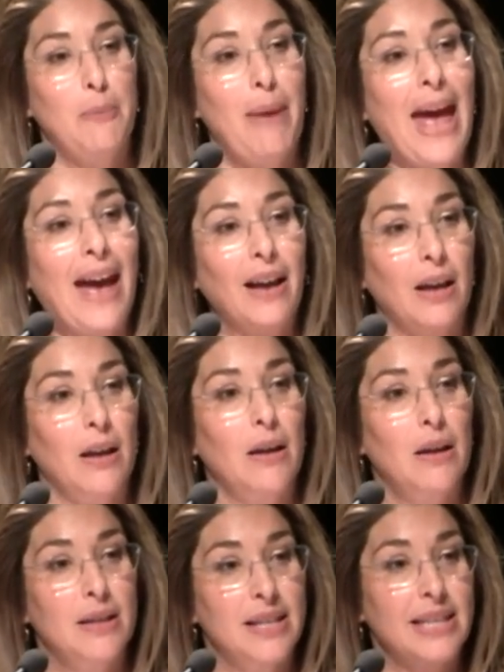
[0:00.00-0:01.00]
Quebec
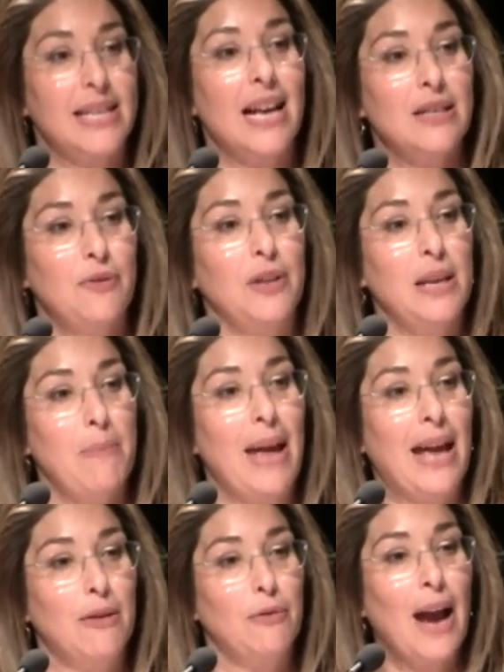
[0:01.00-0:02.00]
successfully
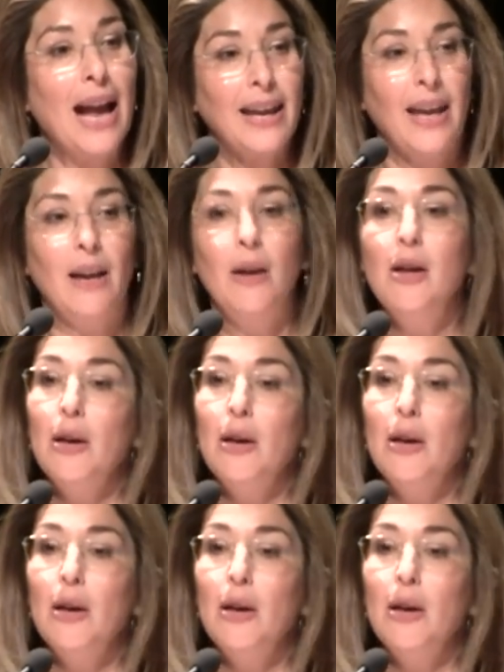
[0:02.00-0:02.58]
banned fracking,